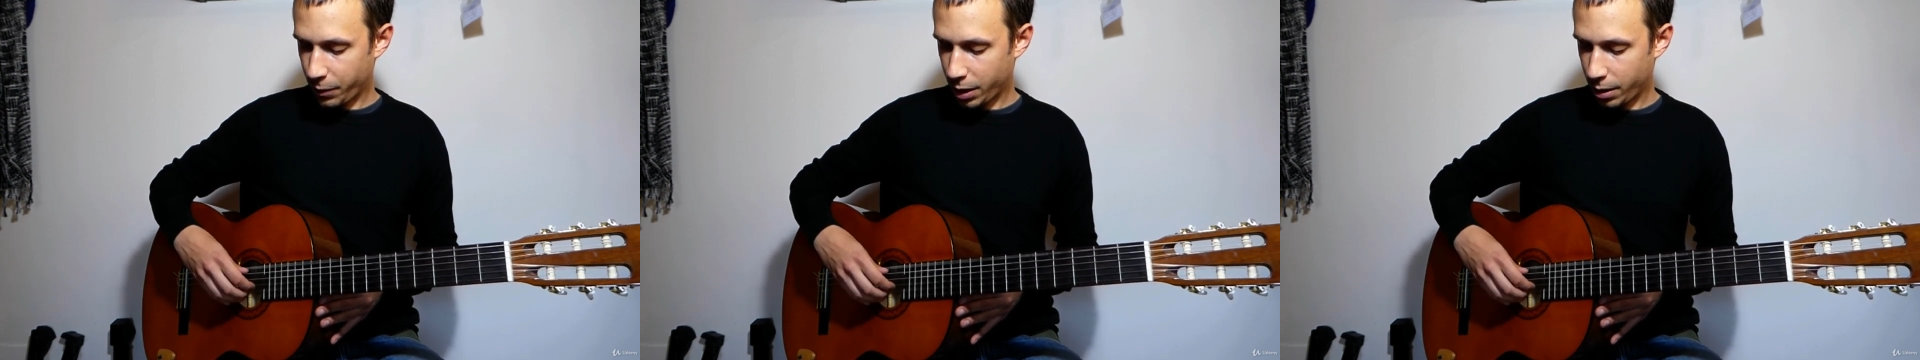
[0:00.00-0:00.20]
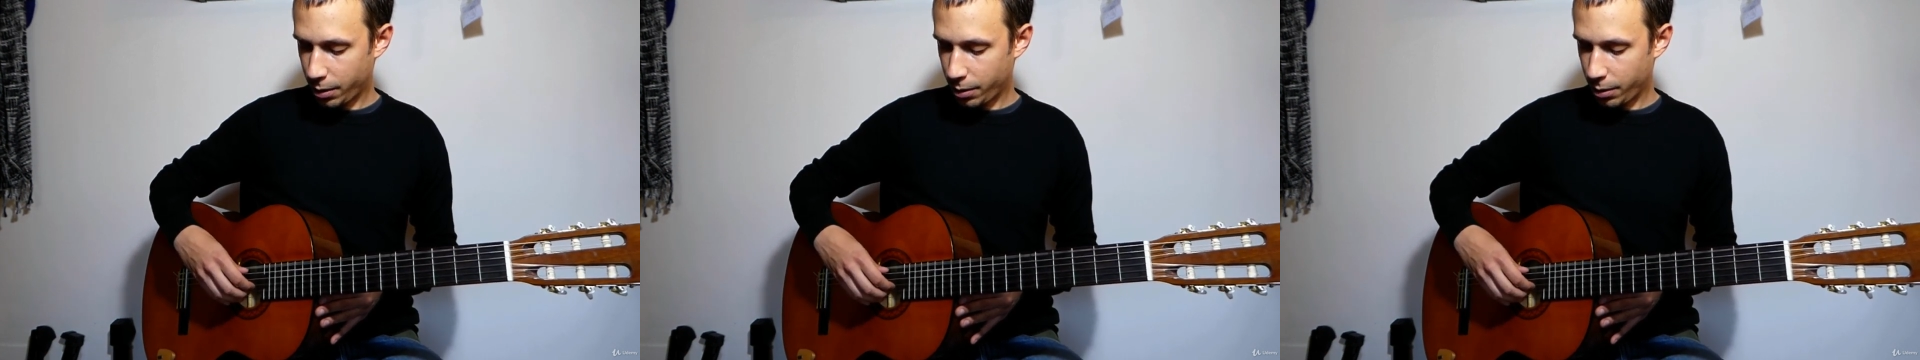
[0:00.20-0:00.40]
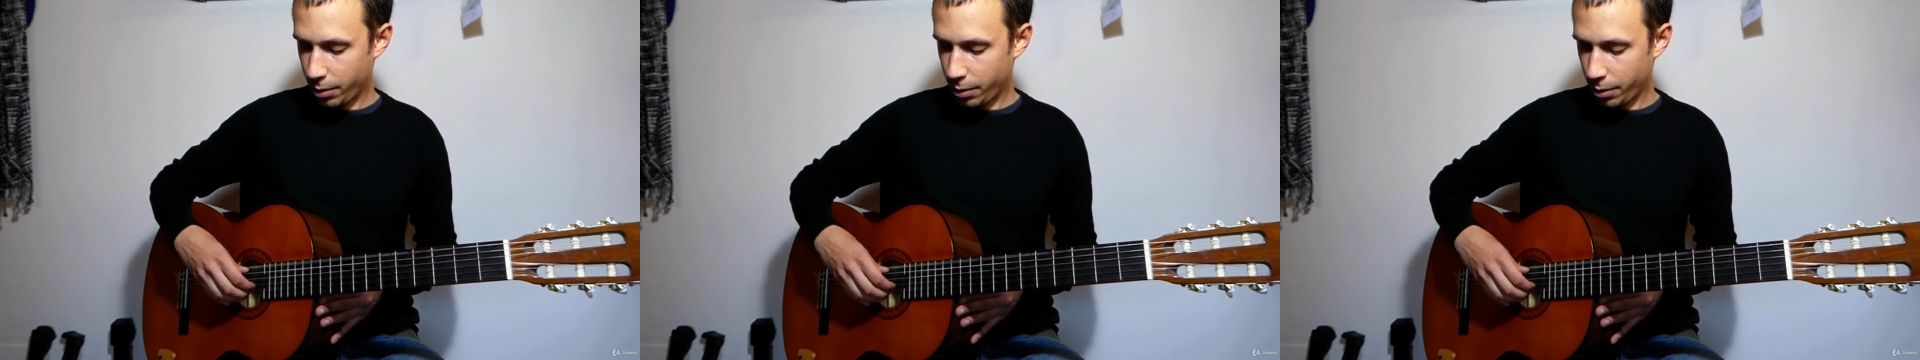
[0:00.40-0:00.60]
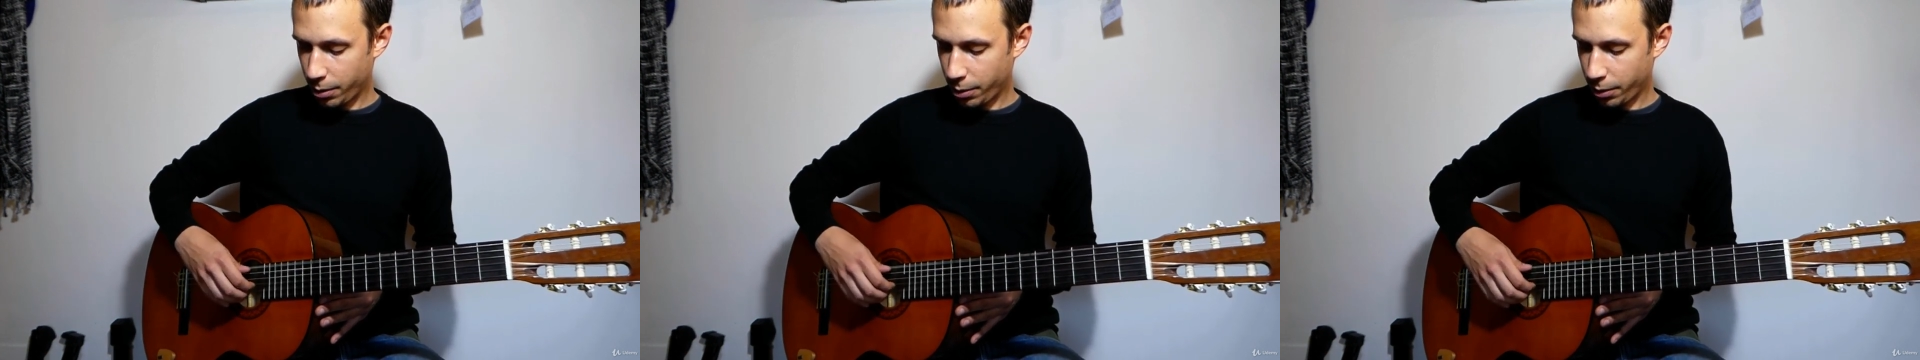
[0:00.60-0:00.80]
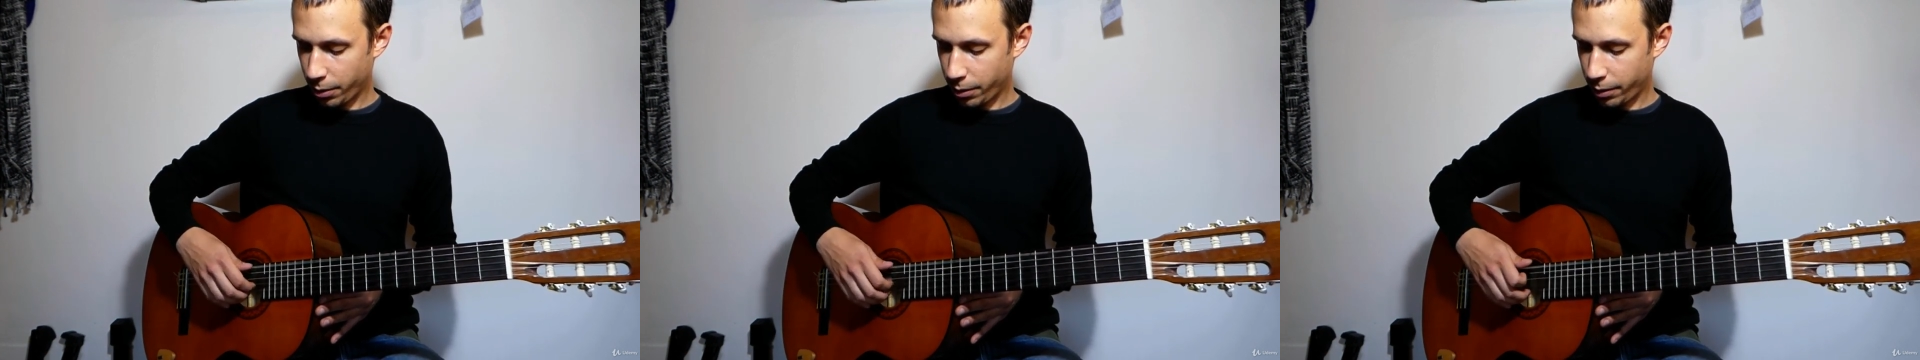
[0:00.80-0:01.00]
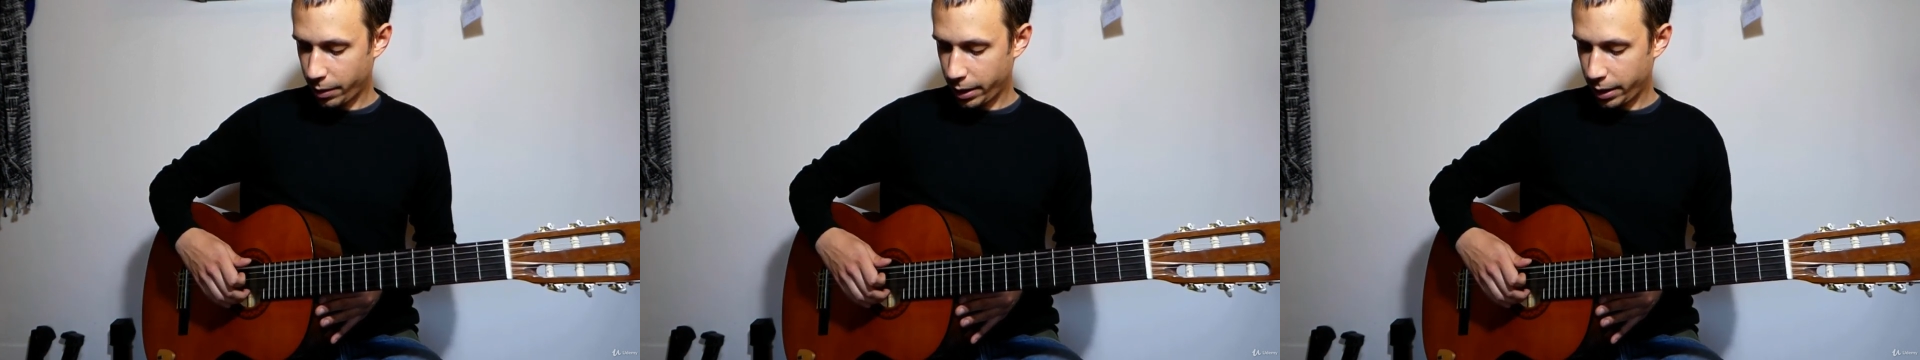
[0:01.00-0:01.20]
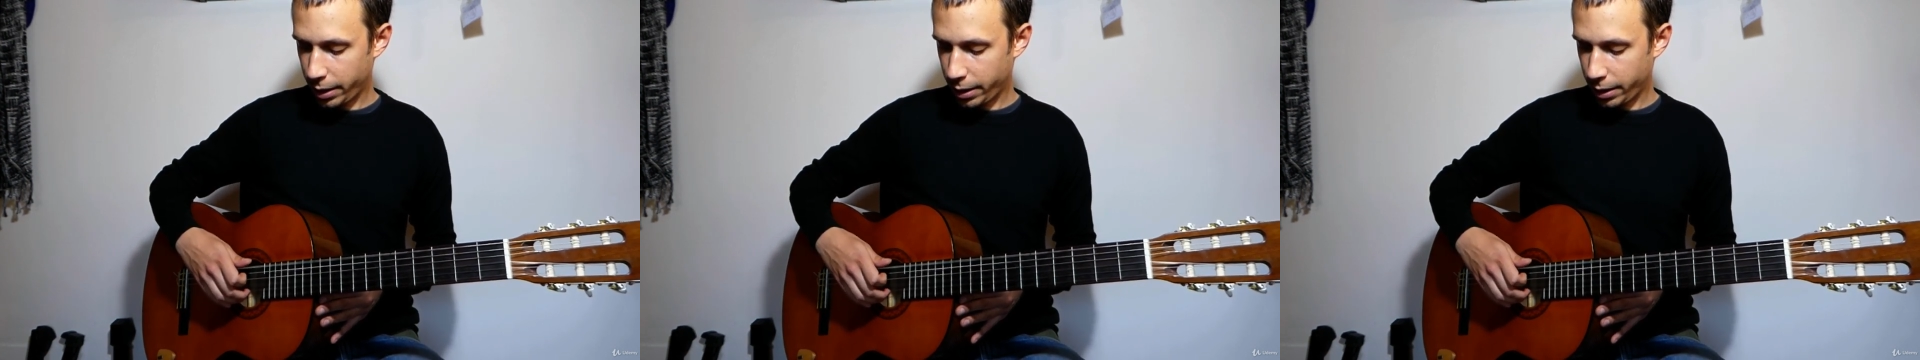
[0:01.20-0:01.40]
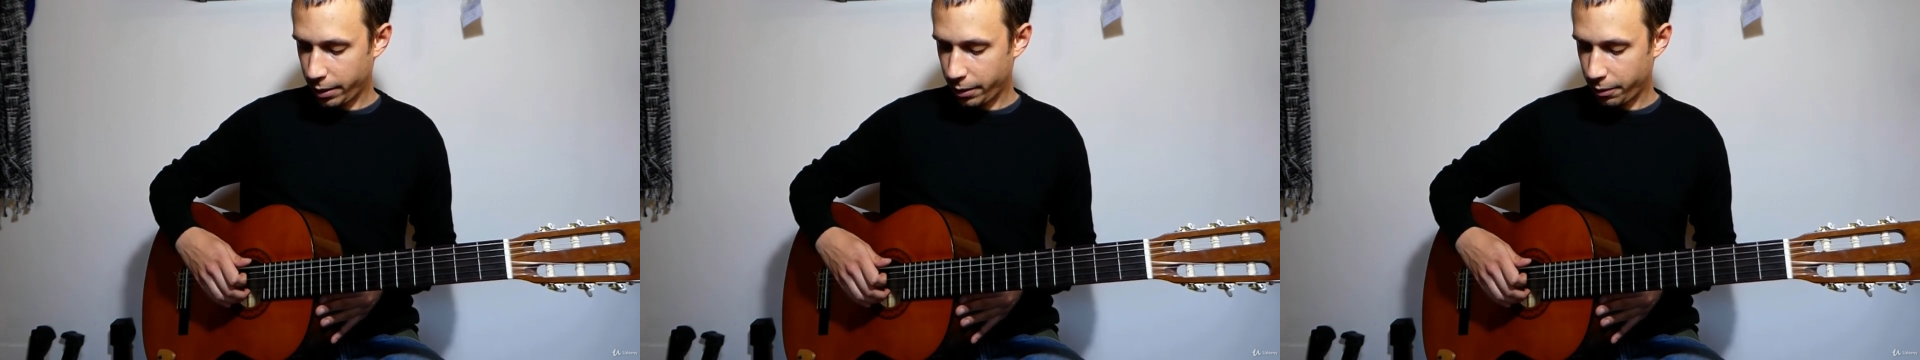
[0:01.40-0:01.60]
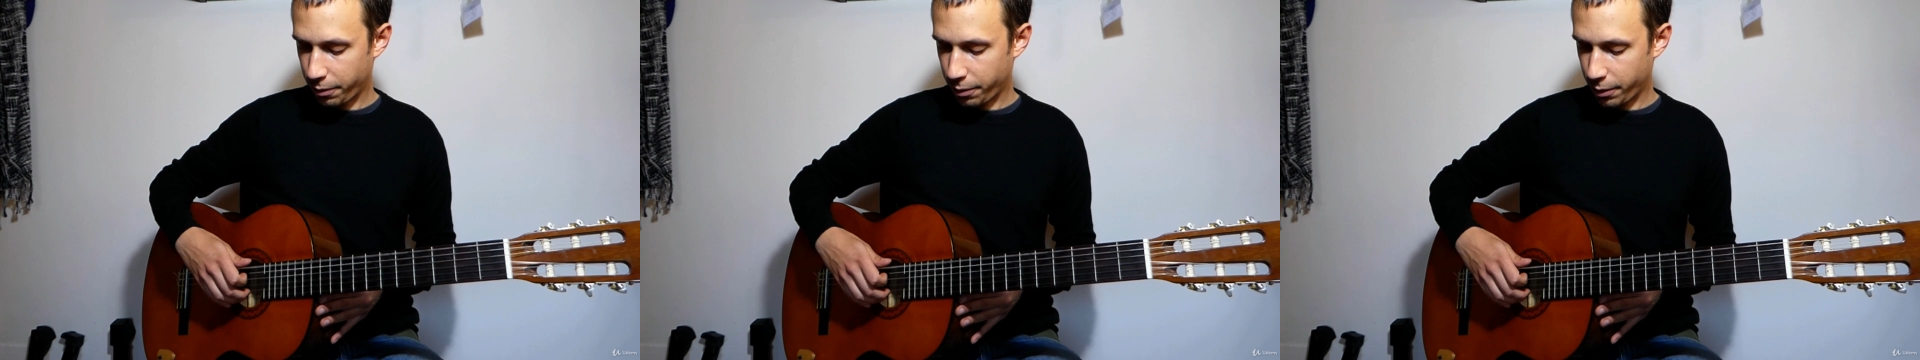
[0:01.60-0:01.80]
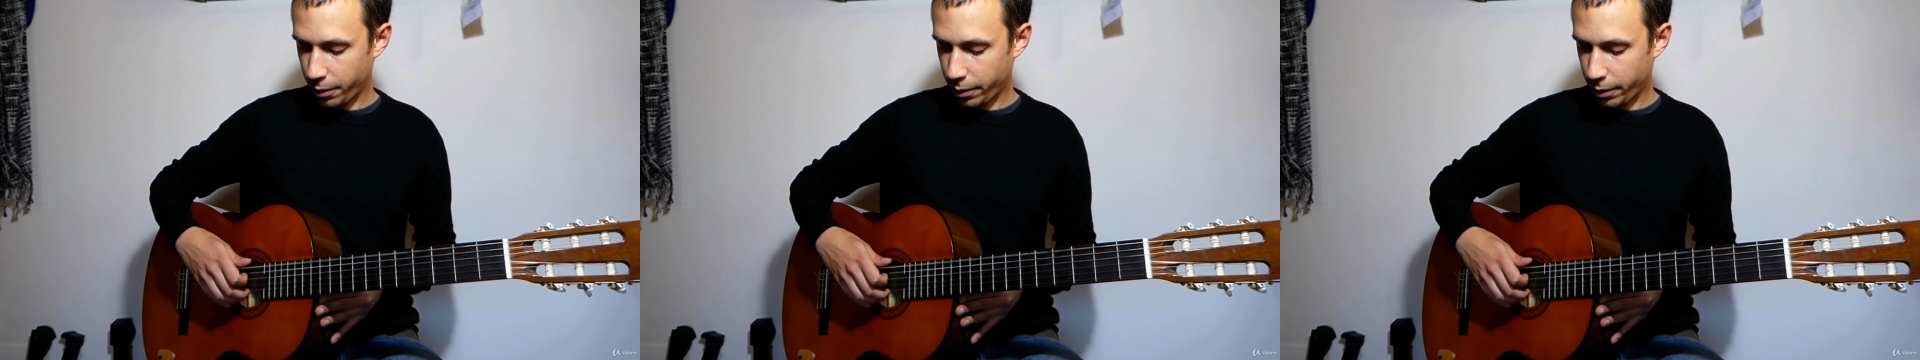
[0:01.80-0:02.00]
two,
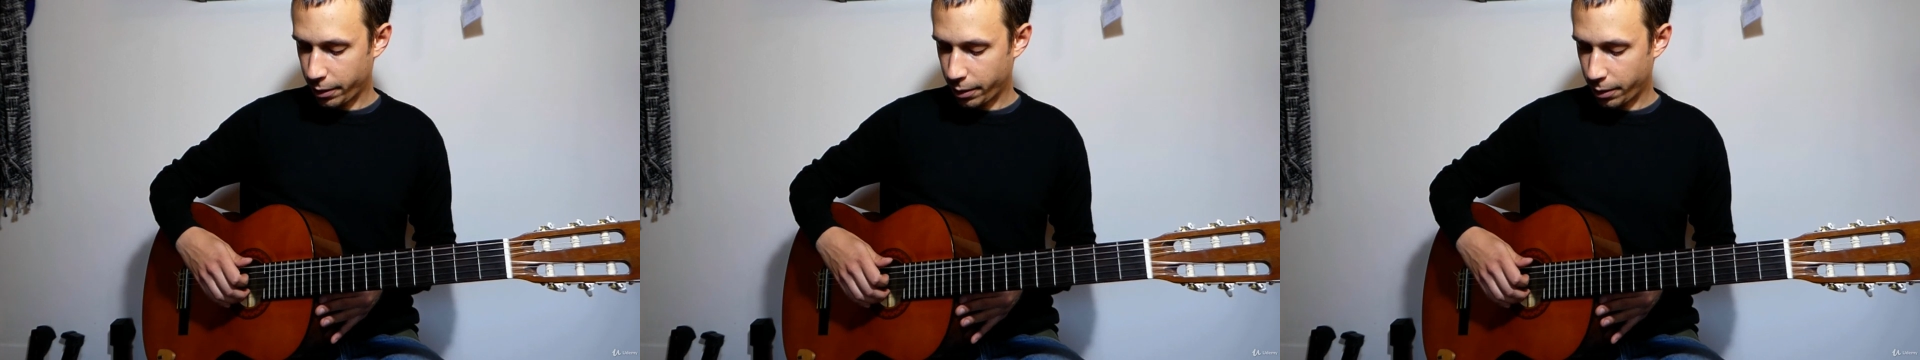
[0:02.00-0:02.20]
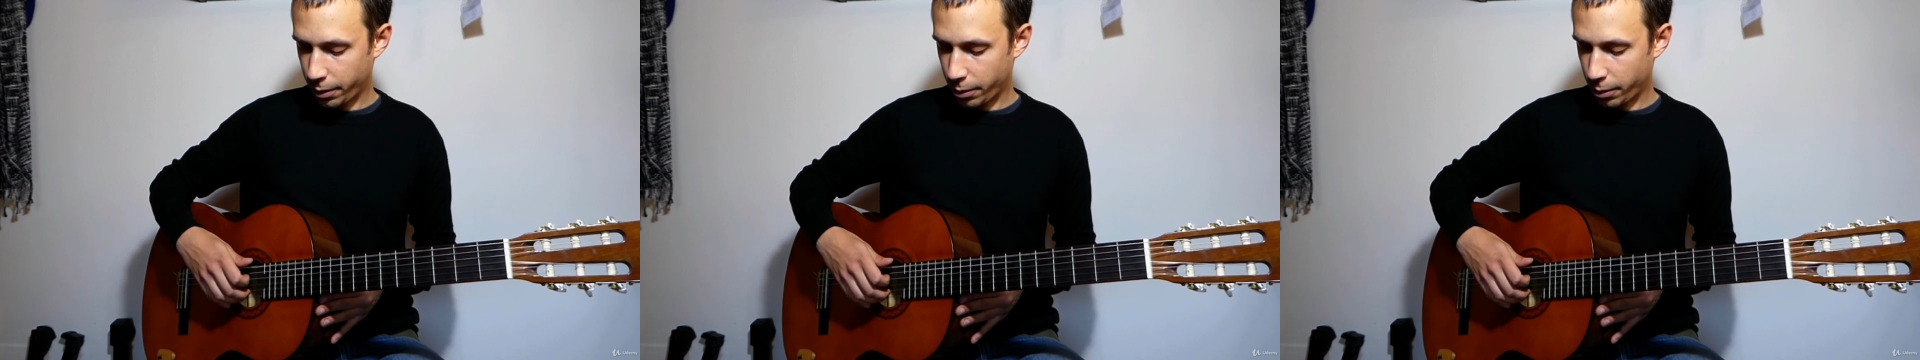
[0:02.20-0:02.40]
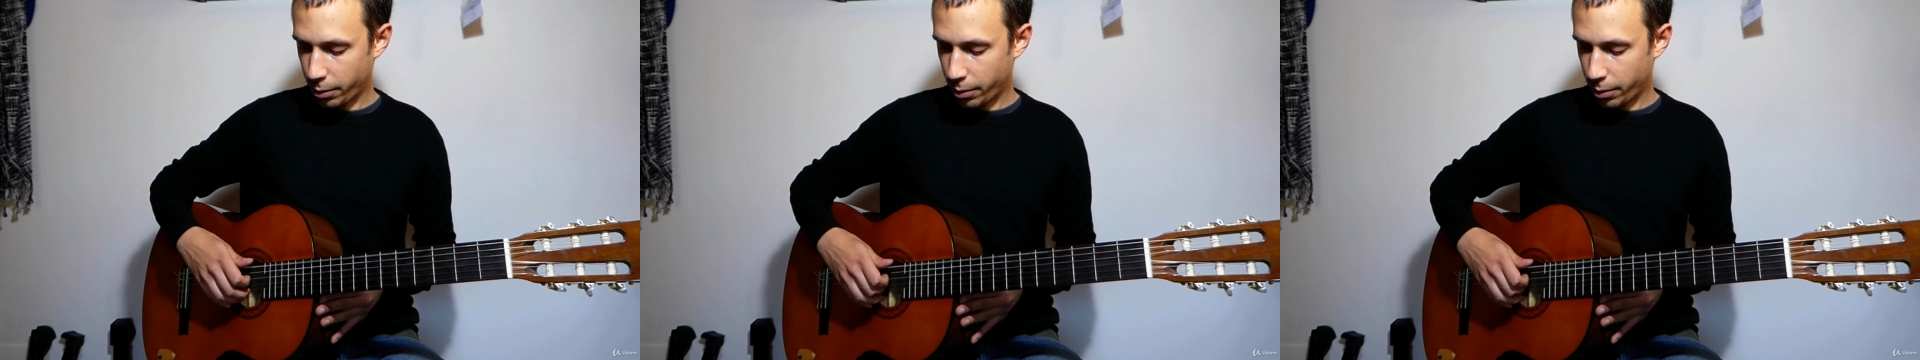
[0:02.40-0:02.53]
three, four,